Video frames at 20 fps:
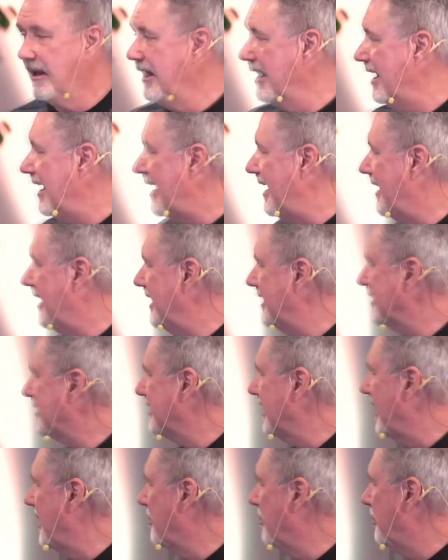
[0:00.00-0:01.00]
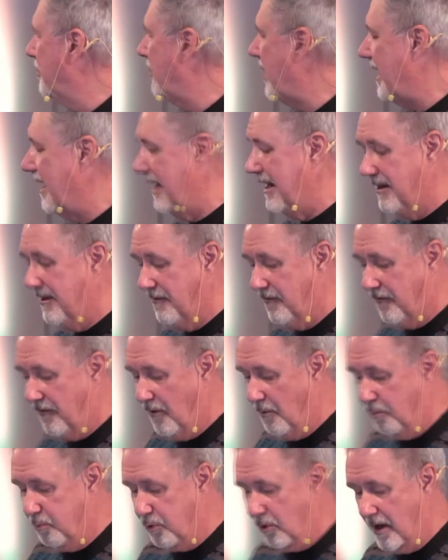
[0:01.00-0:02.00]
and it's a painful
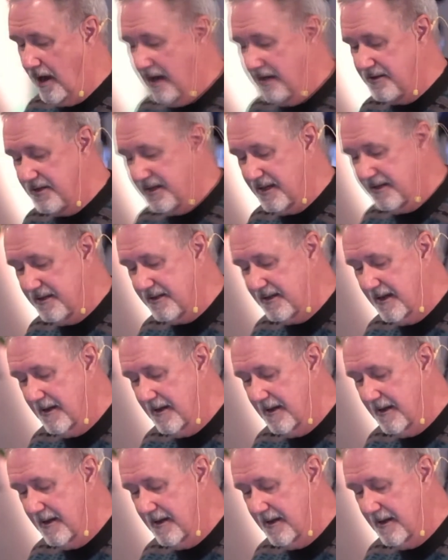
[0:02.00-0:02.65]
process.